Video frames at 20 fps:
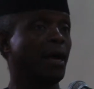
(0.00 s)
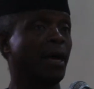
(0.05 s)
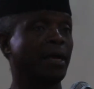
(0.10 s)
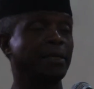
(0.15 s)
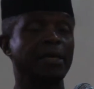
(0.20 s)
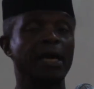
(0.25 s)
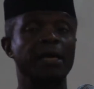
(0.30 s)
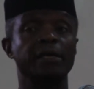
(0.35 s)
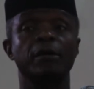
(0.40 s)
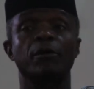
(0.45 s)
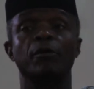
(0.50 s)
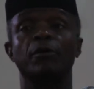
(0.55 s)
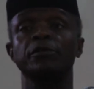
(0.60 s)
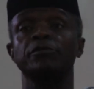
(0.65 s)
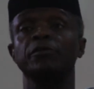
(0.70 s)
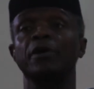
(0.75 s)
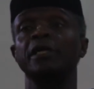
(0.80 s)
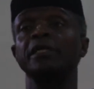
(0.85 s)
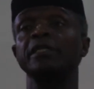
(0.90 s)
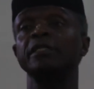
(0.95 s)
and
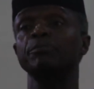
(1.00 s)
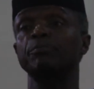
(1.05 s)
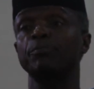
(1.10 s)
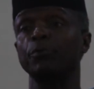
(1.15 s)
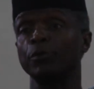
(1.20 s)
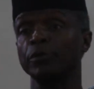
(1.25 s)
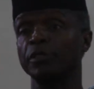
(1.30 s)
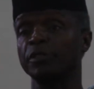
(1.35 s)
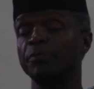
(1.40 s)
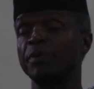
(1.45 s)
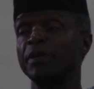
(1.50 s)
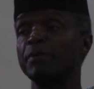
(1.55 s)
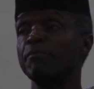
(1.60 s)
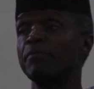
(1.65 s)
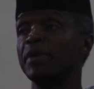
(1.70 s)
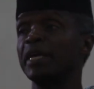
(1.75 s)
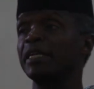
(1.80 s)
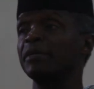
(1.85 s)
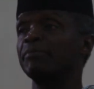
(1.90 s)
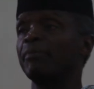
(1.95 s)
agricultural inputs being
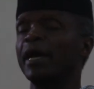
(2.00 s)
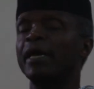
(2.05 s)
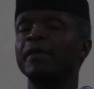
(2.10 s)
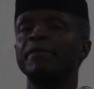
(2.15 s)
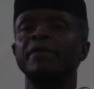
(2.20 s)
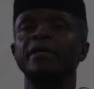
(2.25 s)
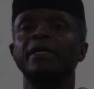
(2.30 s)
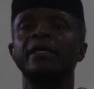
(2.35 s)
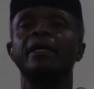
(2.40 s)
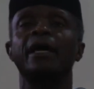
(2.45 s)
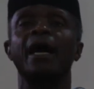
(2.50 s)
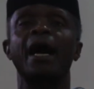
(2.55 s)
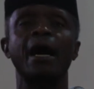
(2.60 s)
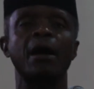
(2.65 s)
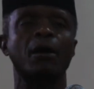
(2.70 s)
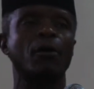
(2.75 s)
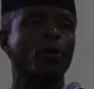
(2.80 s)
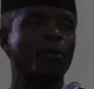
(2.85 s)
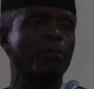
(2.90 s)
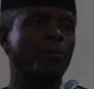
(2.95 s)
made by the
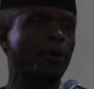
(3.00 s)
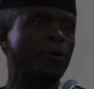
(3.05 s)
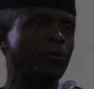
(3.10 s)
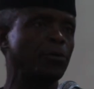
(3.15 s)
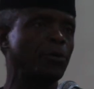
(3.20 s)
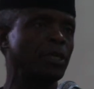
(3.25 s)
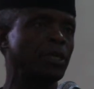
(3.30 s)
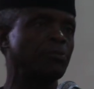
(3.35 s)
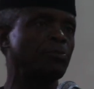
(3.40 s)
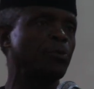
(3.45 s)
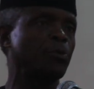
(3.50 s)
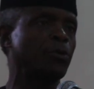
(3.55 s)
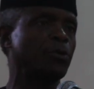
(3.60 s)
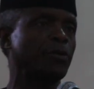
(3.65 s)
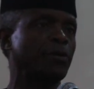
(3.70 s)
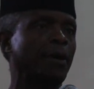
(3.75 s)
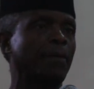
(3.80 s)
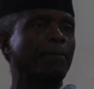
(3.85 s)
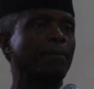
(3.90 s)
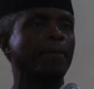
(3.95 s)
Anchor Borrowers
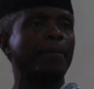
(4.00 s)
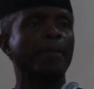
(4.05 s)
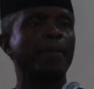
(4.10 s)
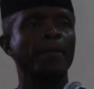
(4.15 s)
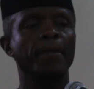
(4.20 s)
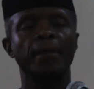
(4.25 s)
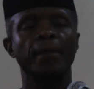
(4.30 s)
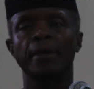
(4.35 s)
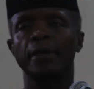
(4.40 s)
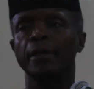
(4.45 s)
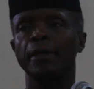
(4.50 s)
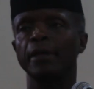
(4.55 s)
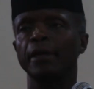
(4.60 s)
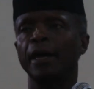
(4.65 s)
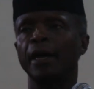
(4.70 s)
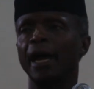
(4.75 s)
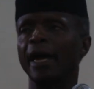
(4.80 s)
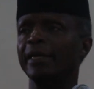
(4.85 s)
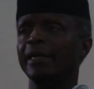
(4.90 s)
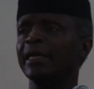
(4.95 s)
Program
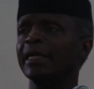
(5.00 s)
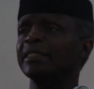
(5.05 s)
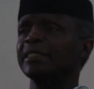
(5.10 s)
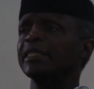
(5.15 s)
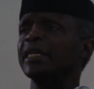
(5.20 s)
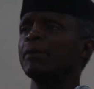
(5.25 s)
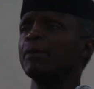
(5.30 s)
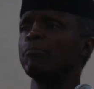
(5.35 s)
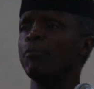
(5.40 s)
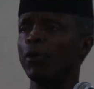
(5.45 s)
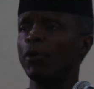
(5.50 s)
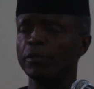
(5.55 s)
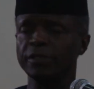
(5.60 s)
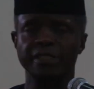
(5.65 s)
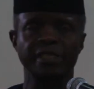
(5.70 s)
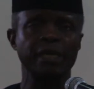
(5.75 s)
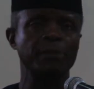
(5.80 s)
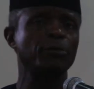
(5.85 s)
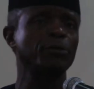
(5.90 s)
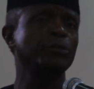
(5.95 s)
and getting a more
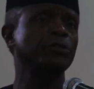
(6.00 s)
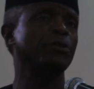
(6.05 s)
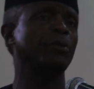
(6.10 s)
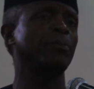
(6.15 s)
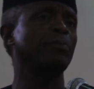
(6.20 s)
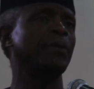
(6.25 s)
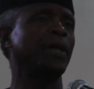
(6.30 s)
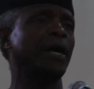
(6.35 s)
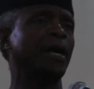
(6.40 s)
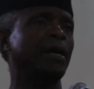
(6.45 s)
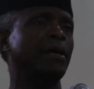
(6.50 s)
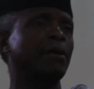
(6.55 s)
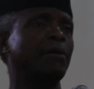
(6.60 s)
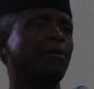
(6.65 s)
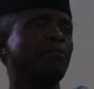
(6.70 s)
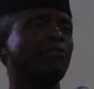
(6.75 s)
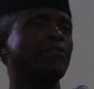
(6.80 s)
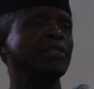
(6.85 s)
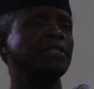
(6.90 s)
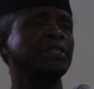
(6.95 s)
stable supply
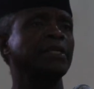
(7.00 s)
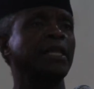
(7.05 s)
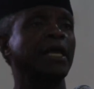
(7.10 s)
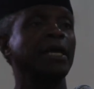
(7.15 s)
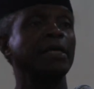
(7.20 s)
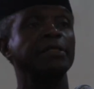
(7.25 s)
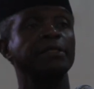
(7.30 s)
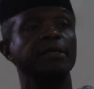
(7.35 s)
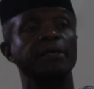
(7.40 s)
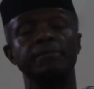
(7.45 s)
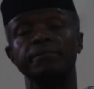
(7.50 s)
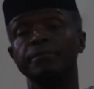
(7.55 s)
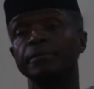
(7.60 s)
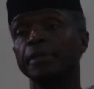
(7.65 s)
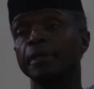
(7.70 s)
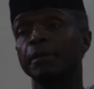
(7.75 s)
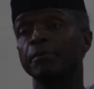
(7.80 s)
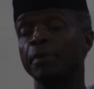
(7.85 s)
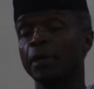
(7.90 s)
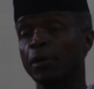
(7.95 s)
of fertilizer,
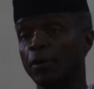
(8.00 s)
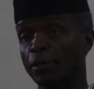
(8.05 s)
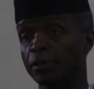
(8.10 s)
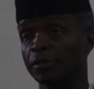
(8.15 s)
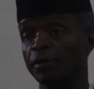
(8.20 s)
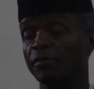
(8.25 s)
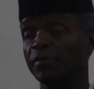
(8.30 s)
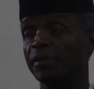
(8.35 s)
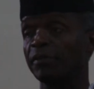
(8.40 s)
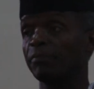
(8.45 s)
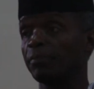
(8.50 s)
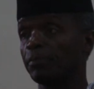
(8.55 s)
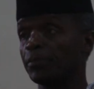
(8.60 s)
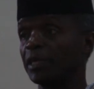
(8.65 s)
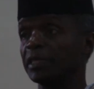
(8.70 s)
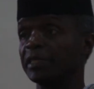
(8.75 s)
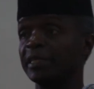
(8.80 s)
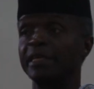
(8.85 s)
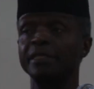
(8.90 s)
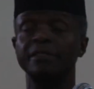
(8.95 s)
because of the
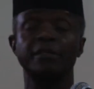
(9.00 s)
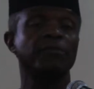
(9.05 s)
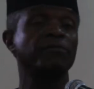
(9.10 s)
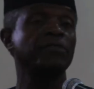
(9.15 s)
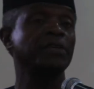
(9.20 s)
Presidential